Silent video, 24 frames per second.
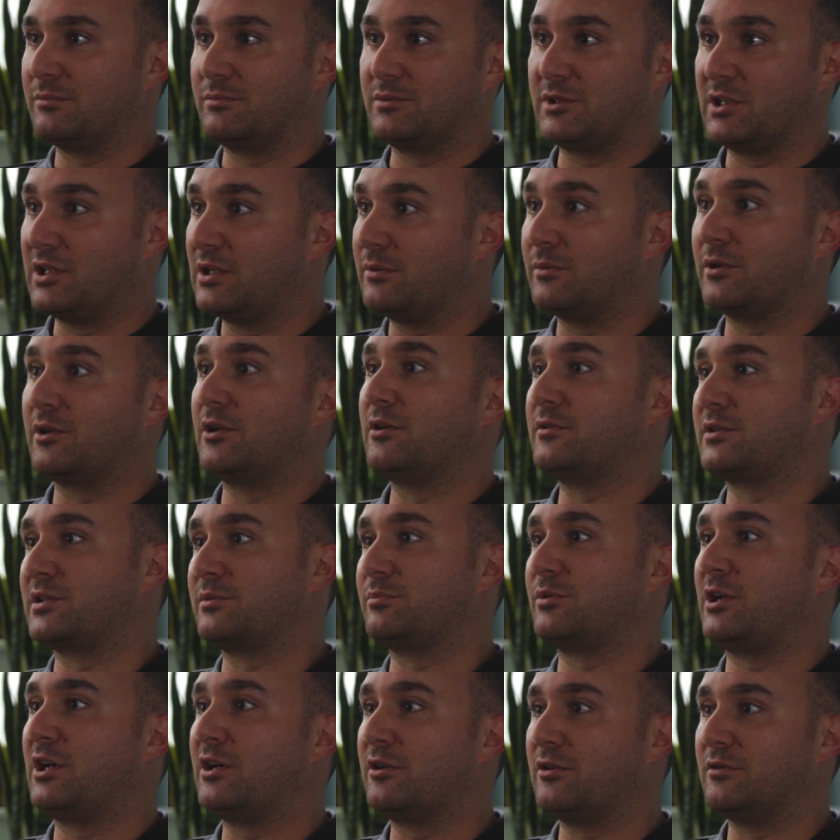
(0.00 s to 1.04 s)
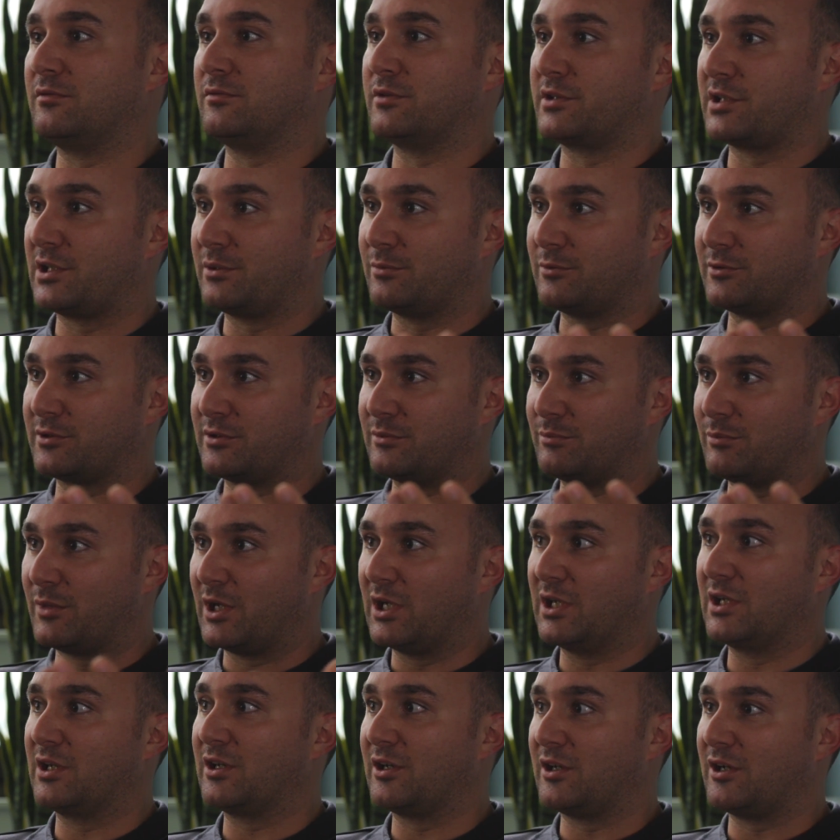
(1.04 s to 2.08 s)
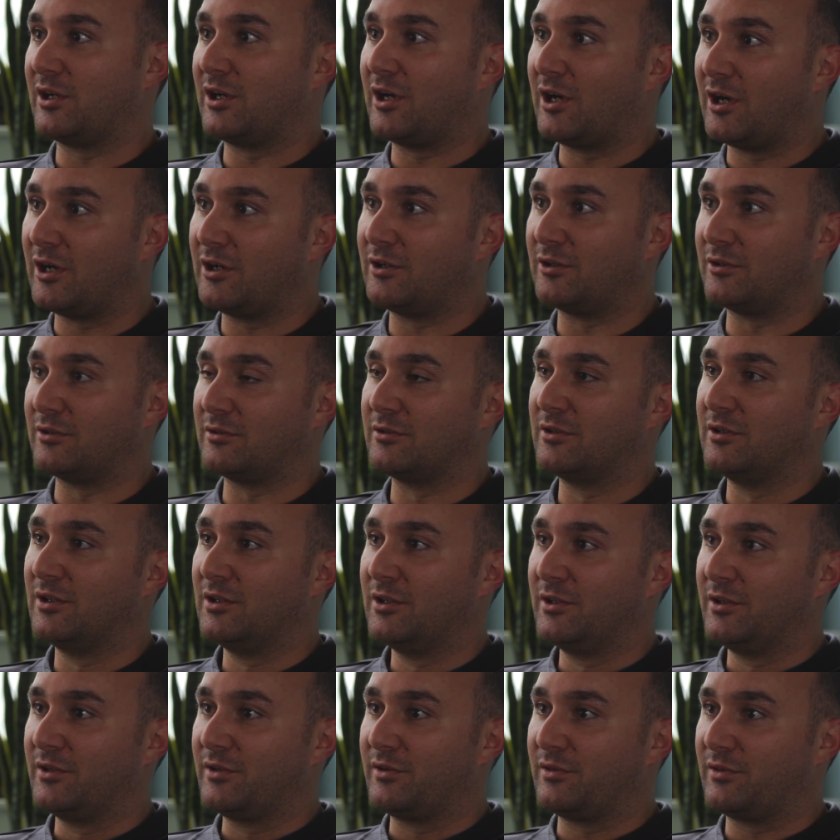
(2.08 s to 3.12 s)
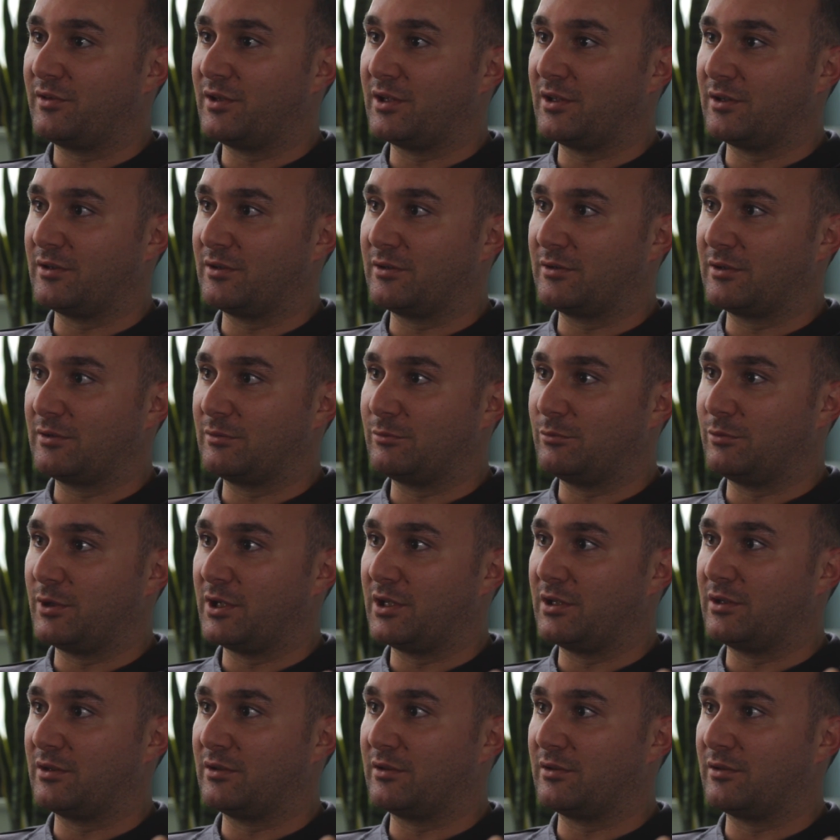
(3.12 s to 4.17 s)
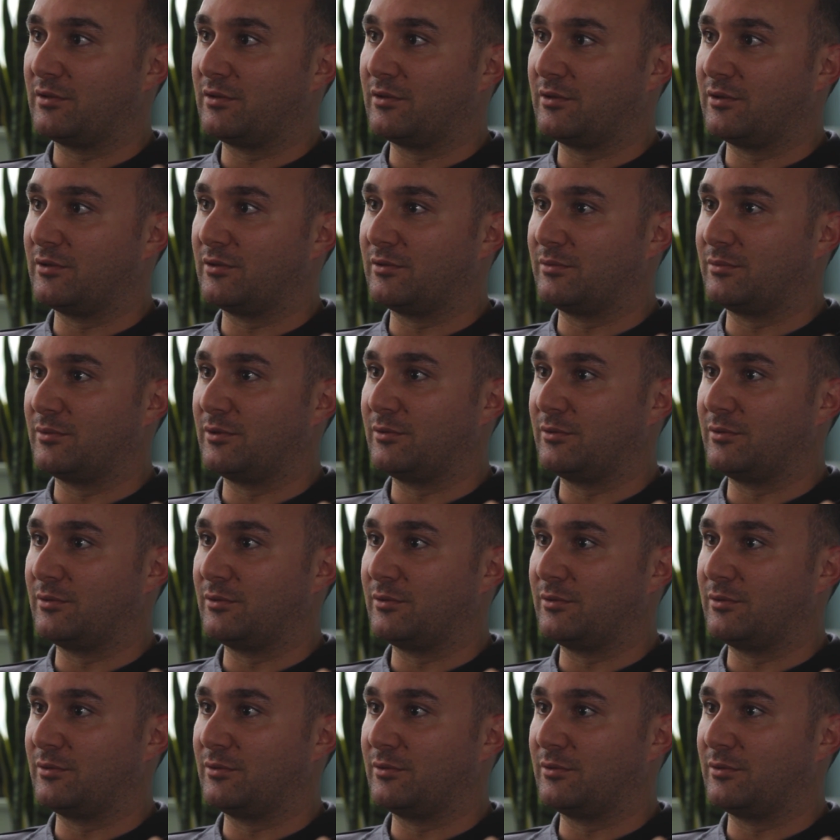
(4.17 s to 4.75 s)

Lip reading: A team that I was a part of was able to make a hull that when the